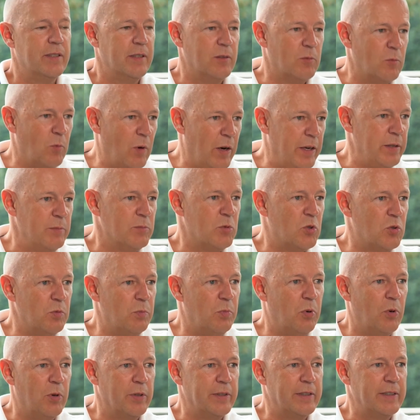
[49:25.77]
and why I'm
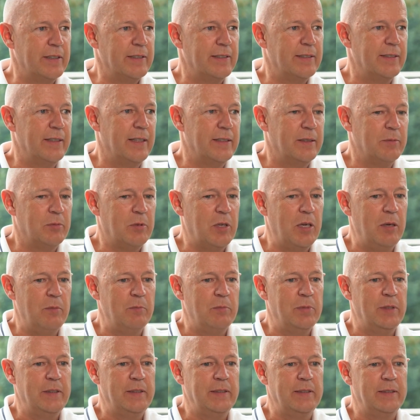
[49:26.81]
supporting startup
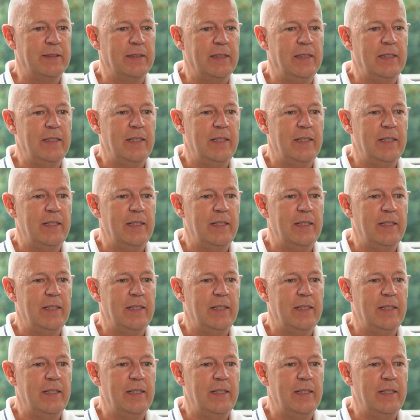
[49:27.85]
companies.